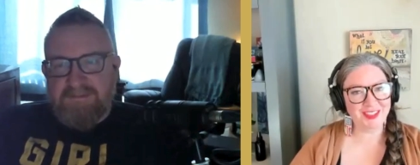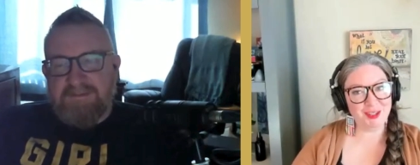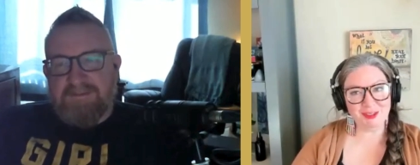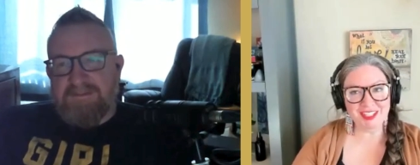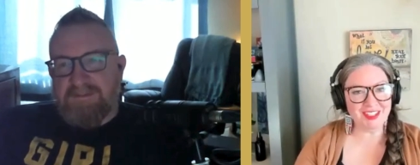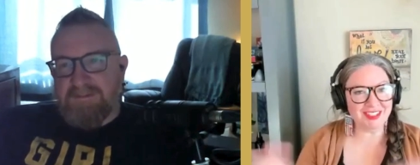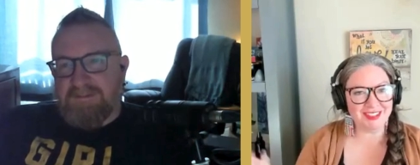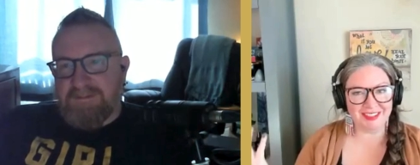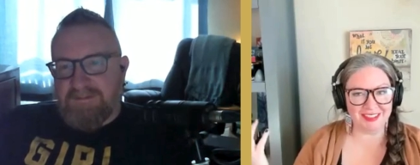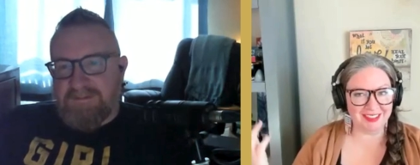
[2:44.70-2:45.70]
Speaker 1: Do gotcha. you want to just
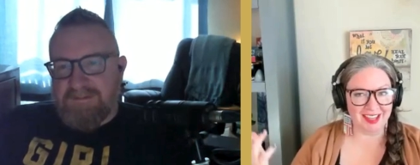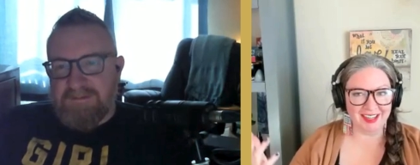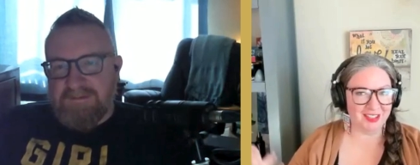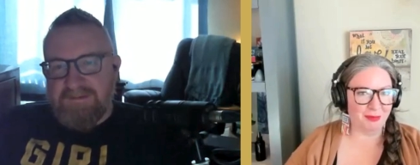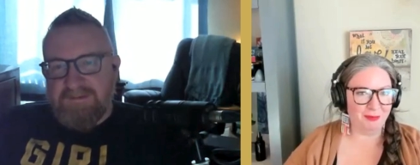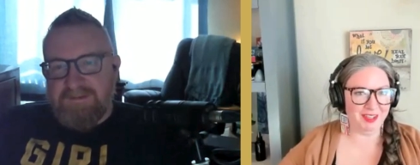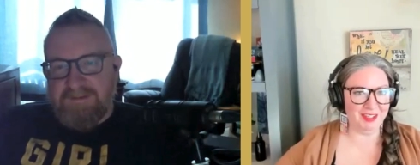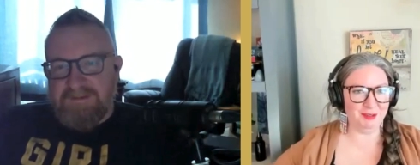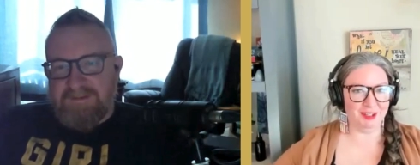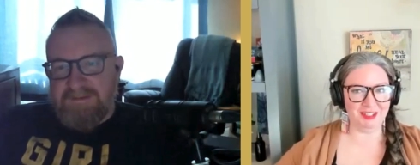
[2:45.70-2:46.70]
kind of jump
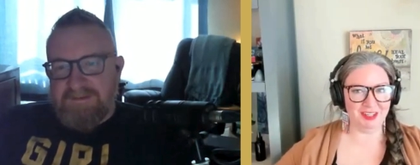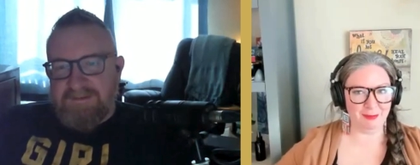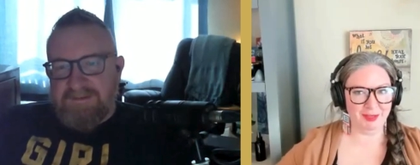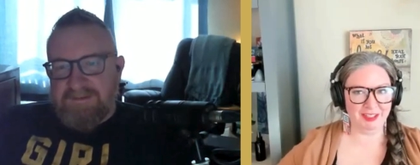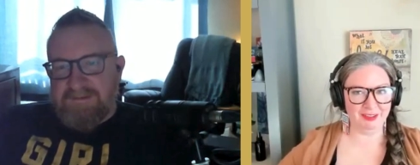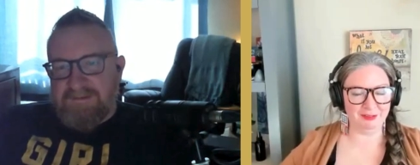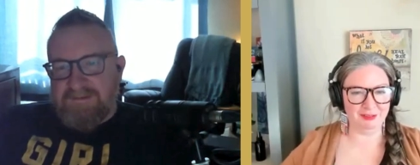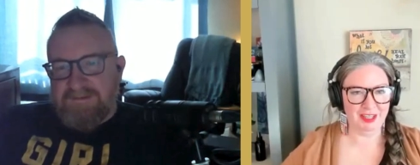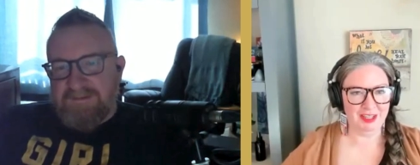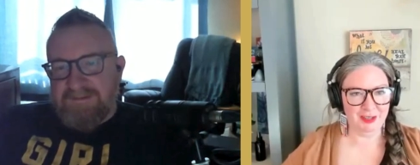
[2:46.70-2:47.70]
into our topic of
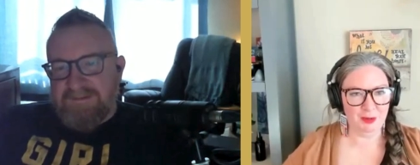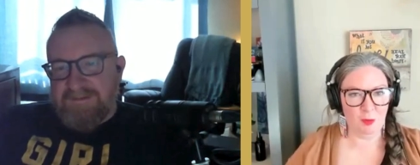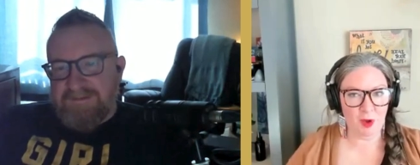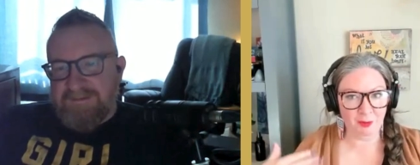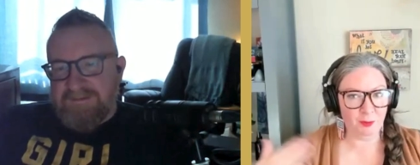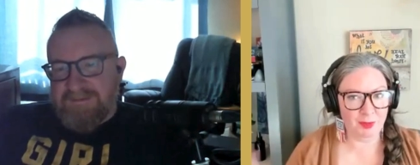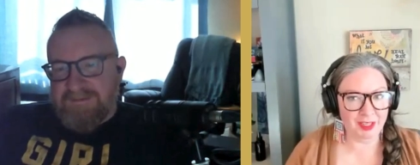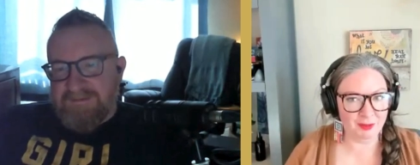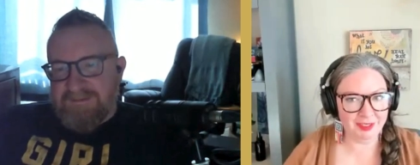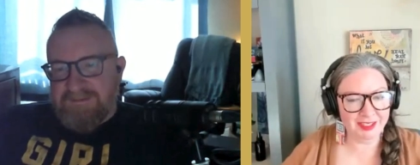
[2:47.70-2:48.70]
why
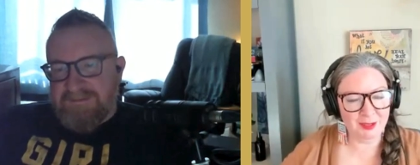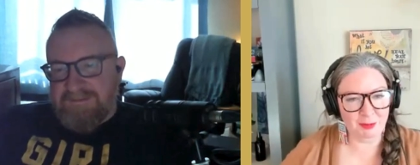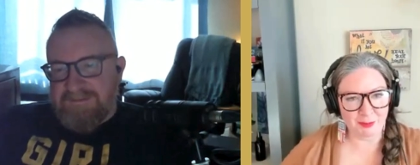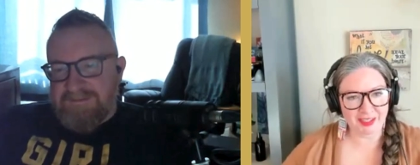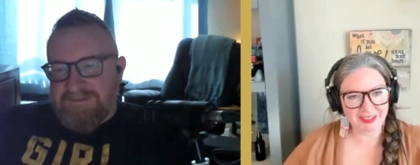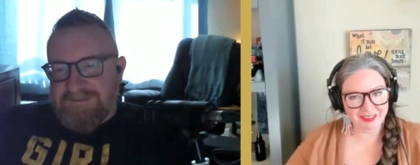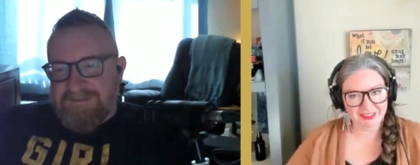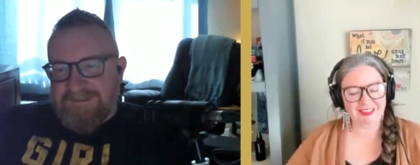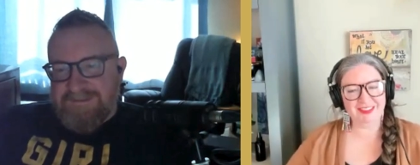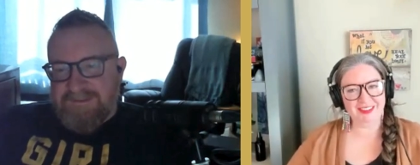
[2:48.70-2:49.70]
we only date women?
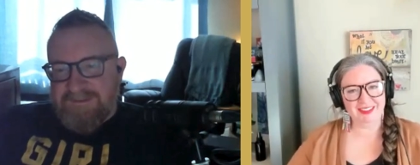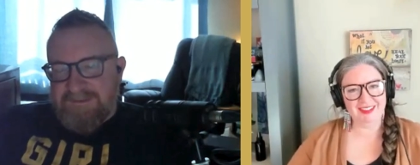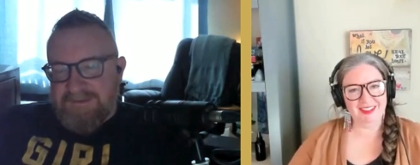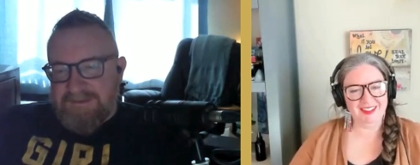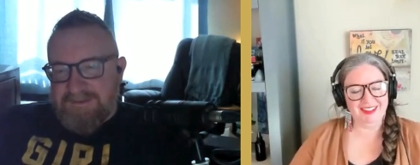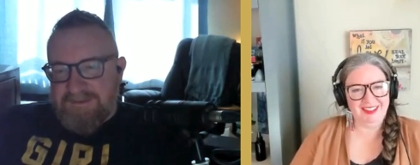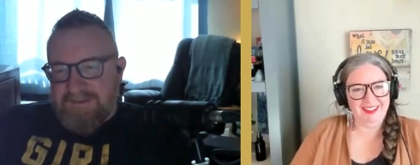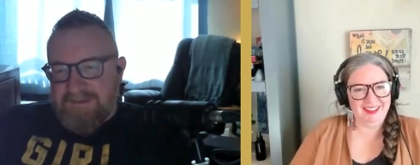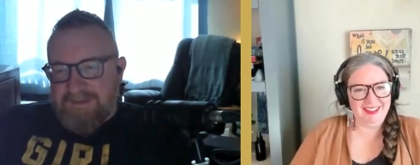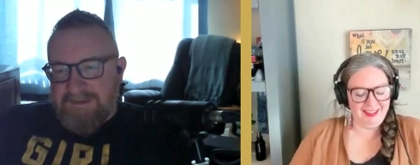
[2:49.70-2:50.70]

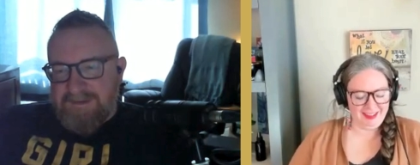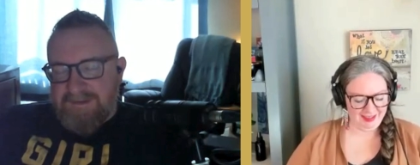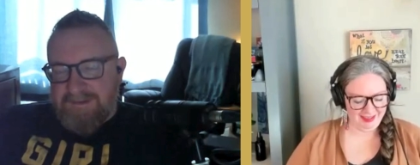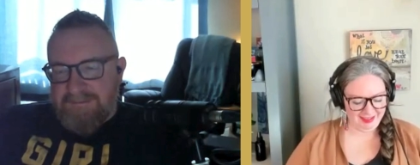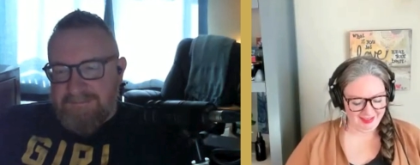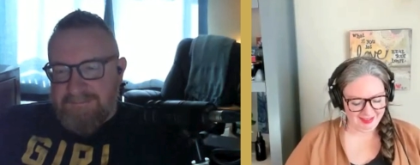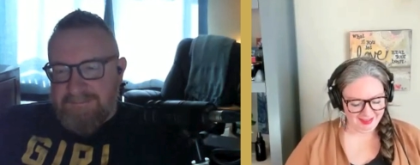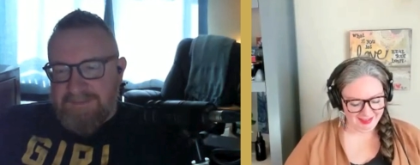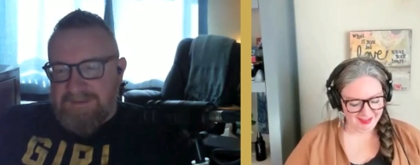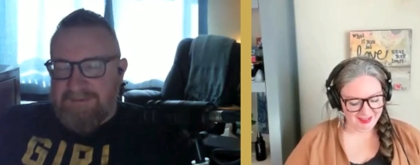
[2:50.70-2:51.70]
Speaker 2: Um,
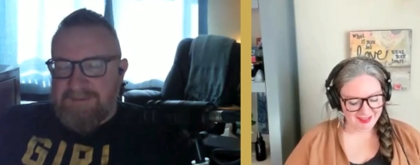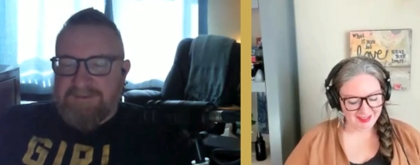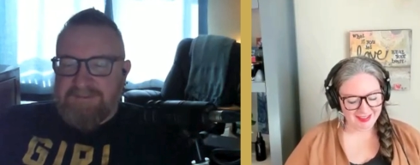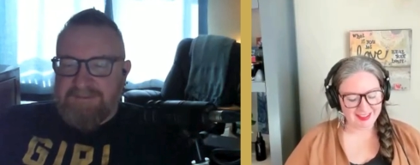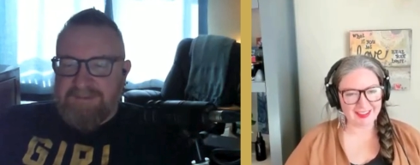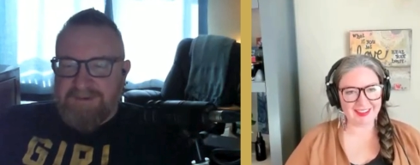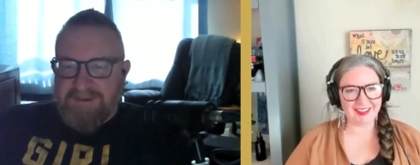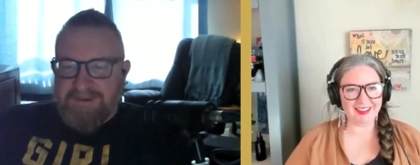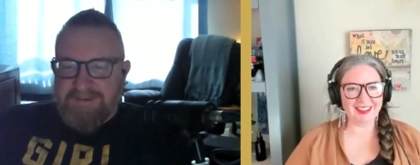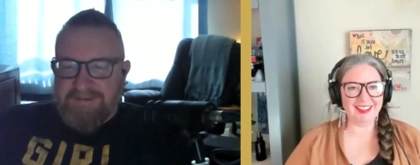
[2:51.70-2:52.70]
I mean that's a
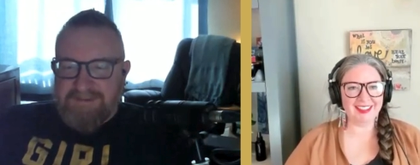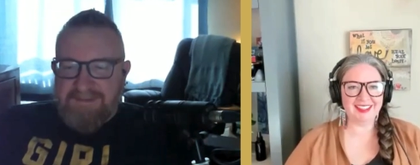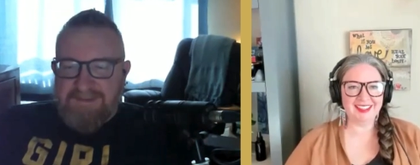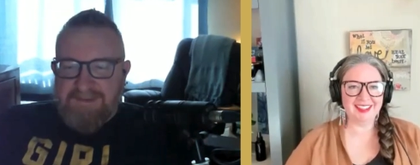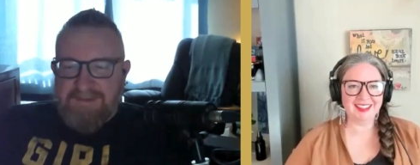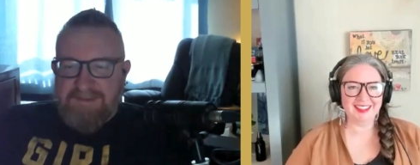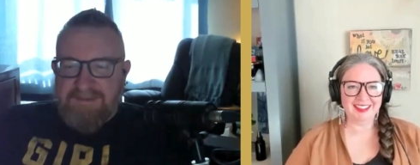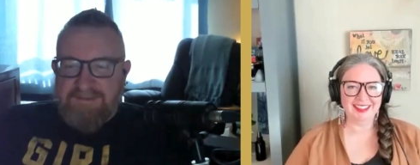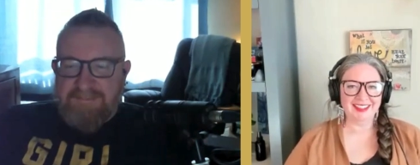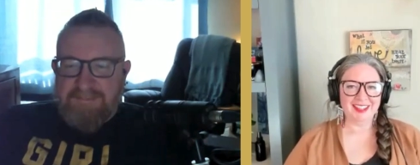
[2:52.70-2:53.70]
very I think
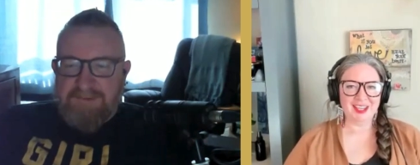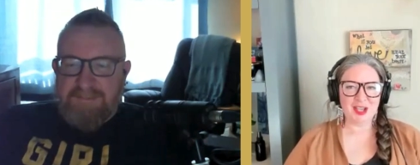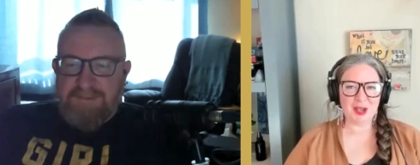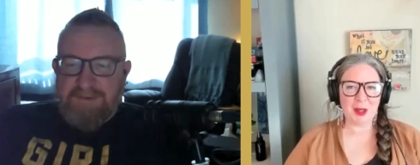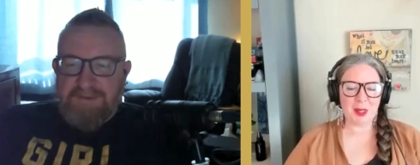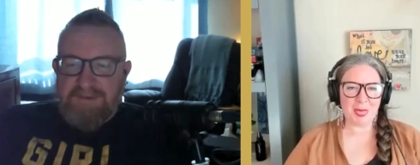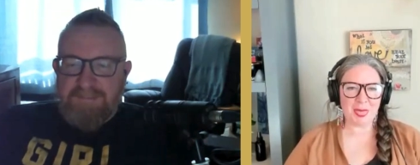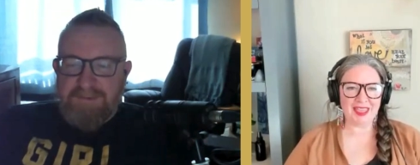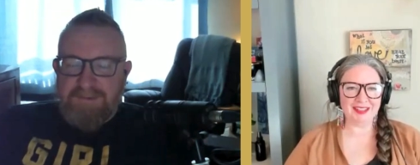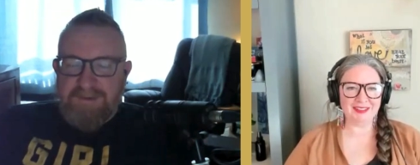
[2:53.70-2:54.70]
that's a, a pretty
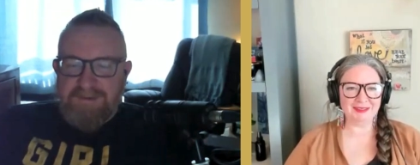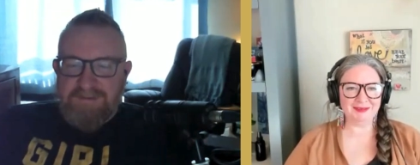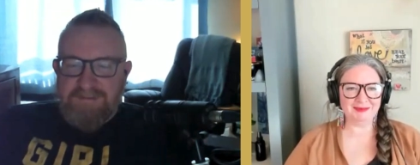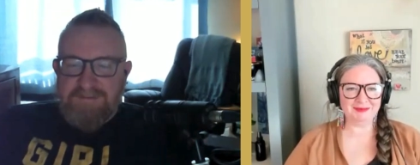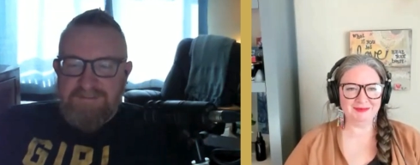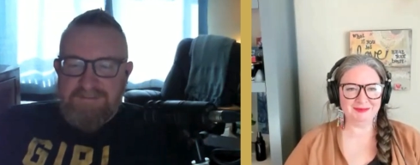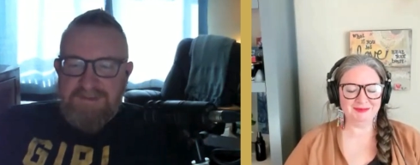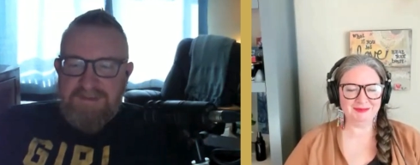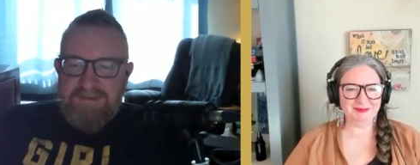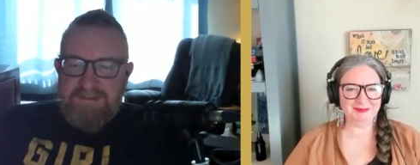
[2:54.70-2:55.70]
complicated
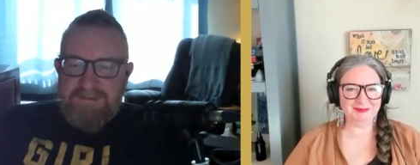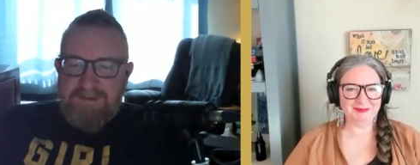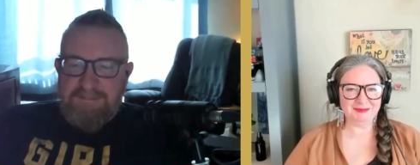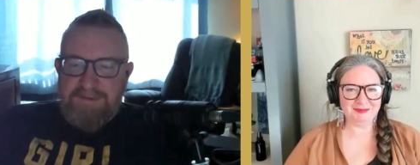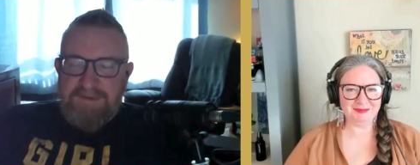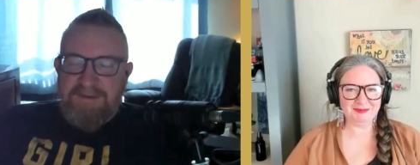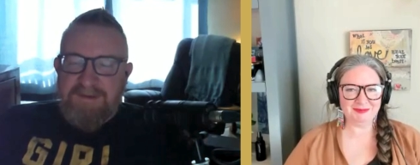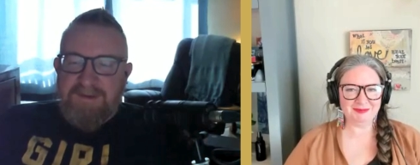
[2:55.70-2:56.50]
topic.